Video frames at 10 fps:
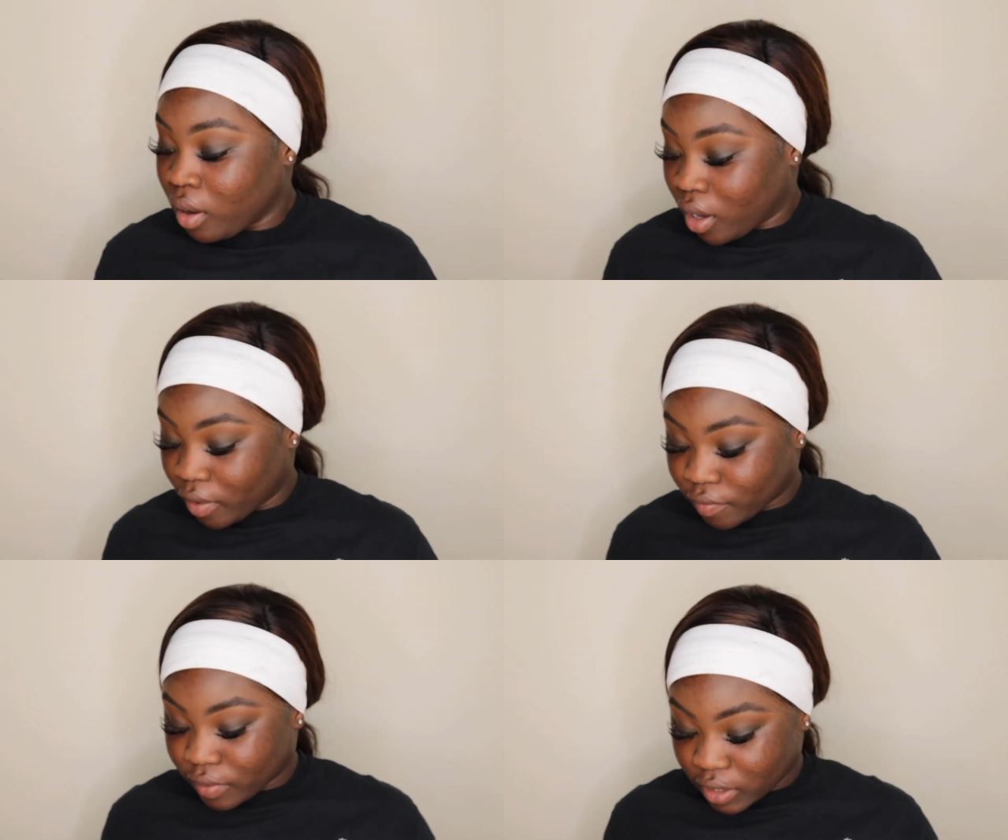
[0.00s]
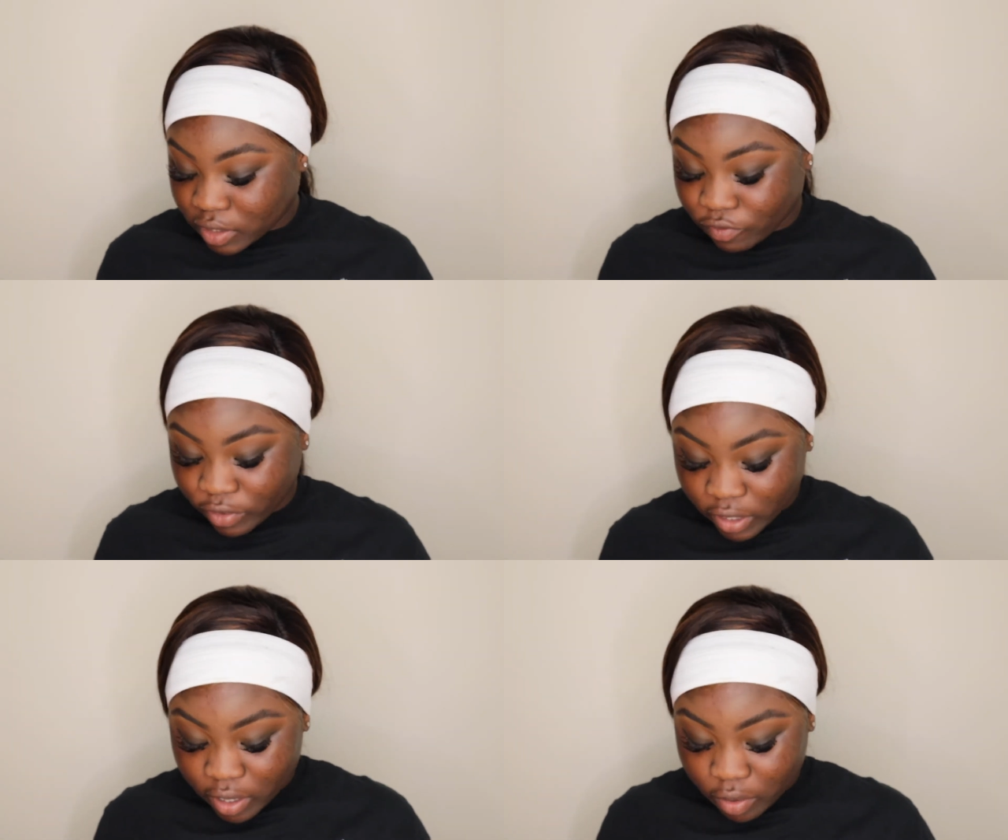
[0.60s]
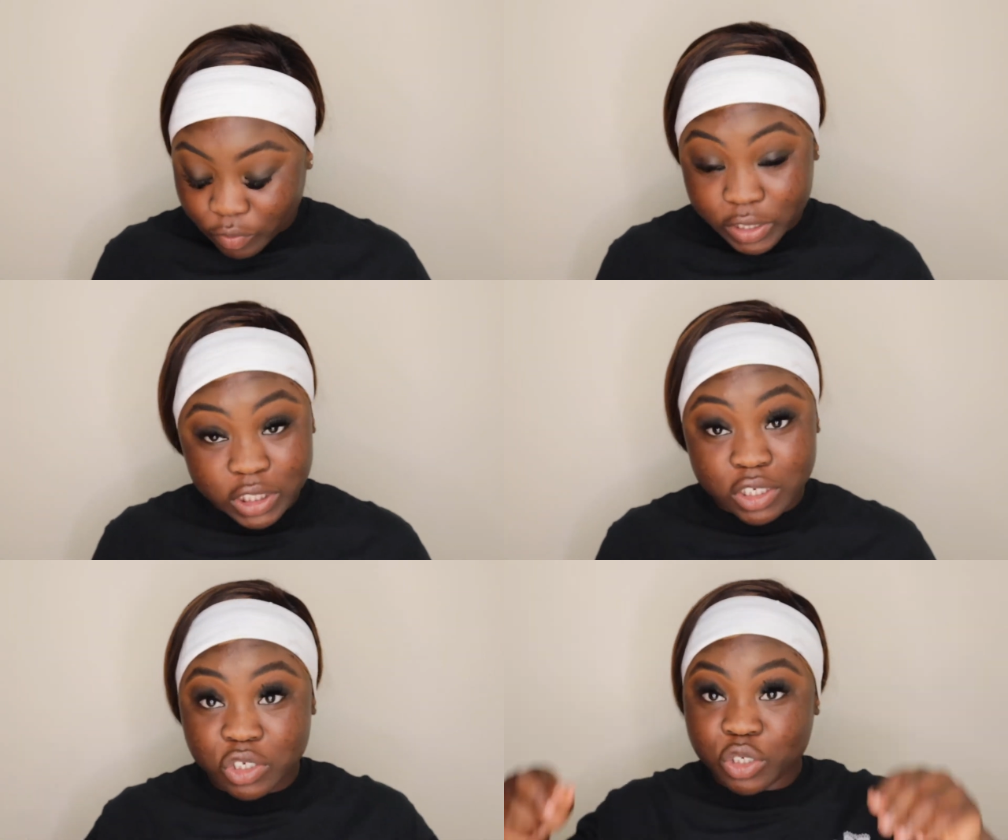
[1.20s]
of this video, which
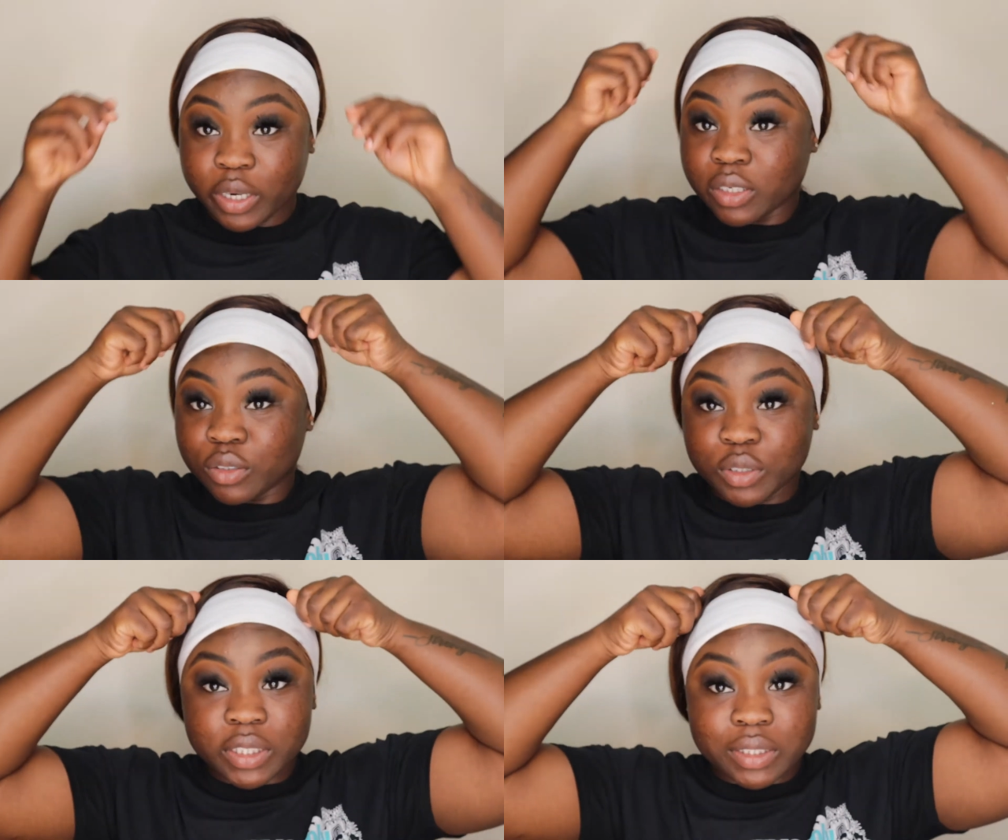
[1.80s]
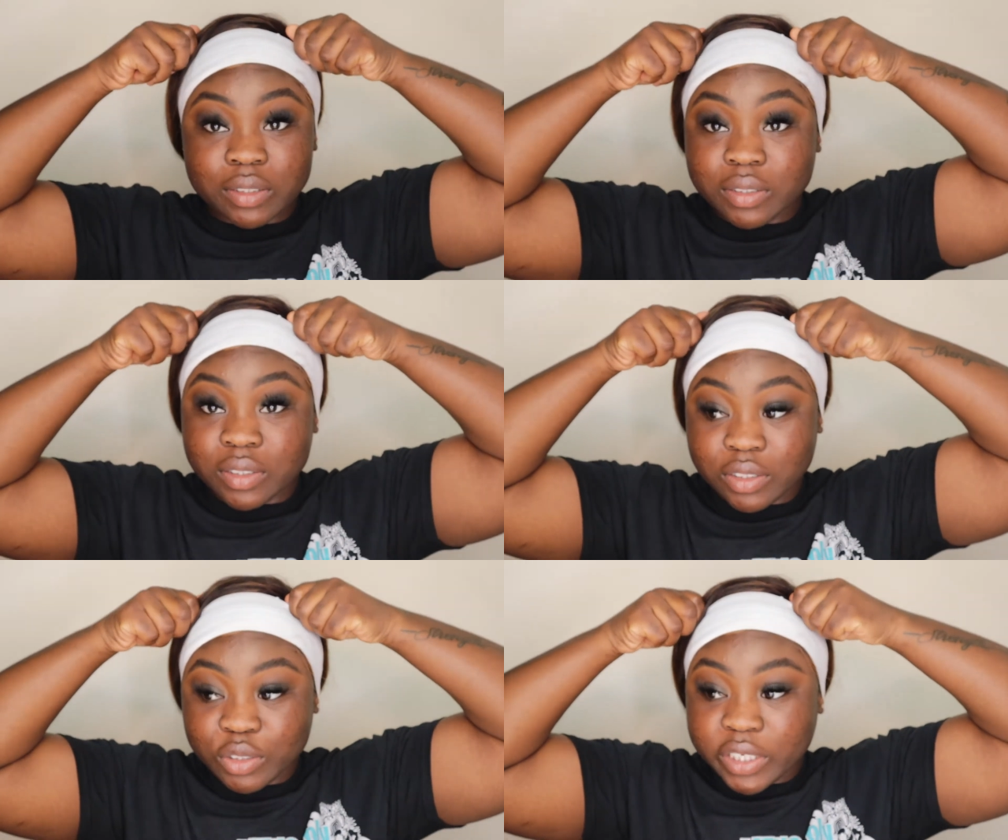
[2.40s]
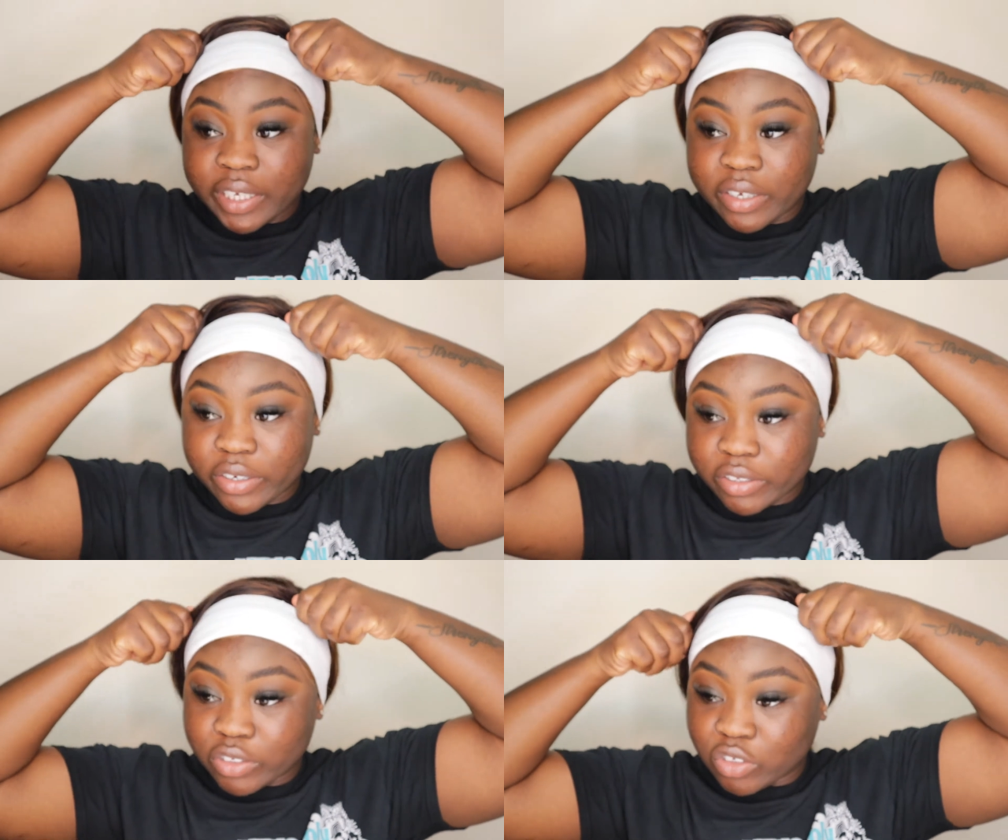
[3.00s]
is trying to do this UK
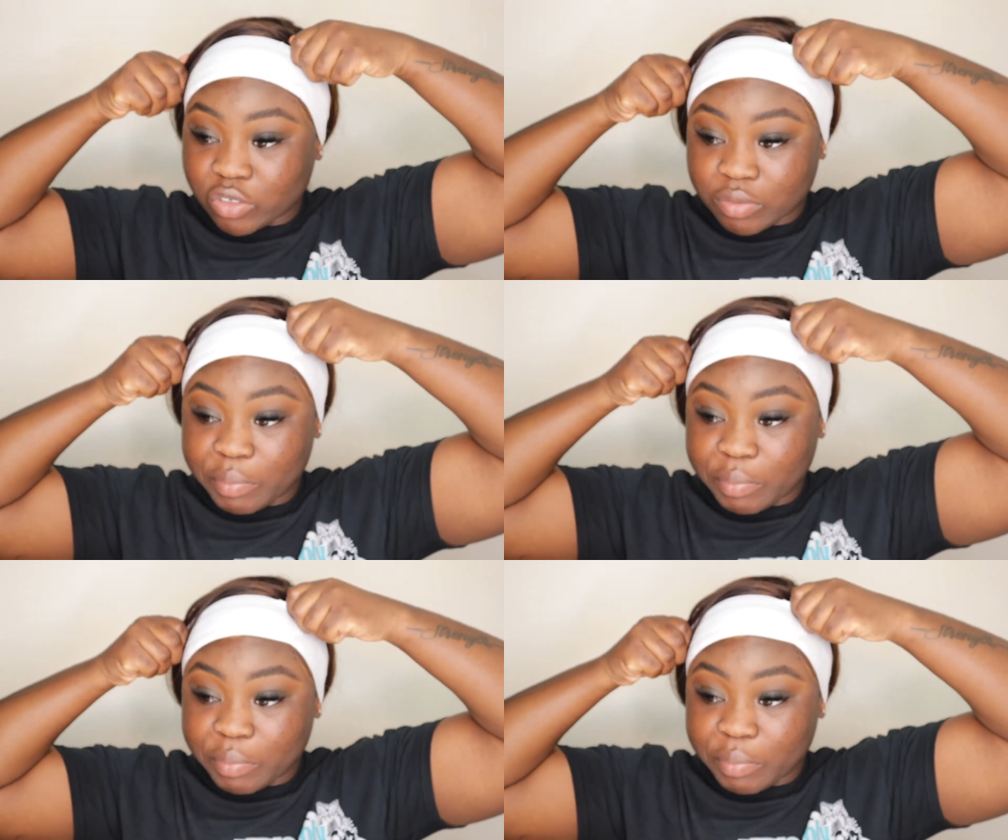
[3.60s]
girls